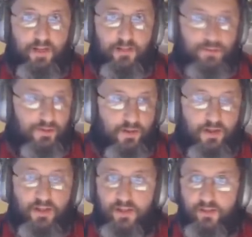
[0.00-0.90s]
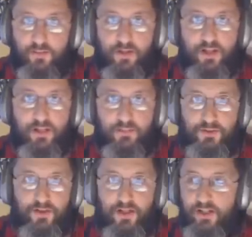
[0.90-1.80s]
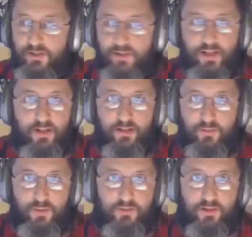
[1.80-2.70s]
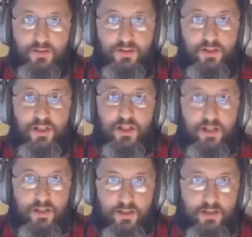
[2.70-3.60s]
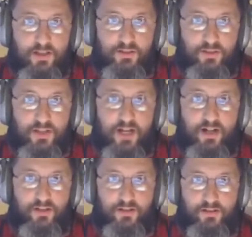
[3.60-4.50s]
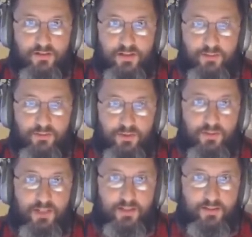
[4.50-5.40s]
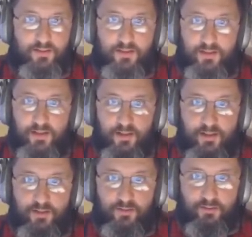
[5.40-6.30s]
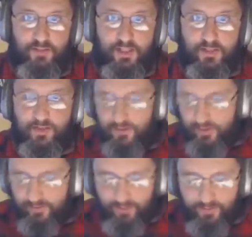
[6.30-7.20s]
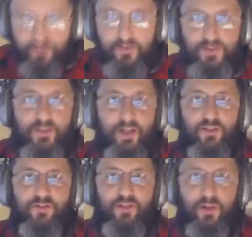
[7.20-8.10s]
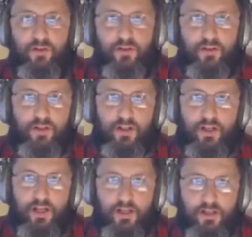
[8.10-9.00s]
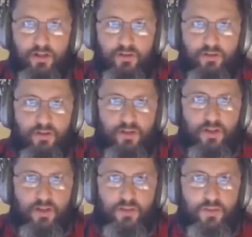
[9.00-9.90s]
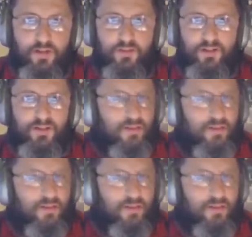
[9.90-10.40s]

And I'm sorry to everybody, I'm sorry I let you down, and whatever else. That took character. That was a real man. This reading stuff off of a cell phone and you know, whatever.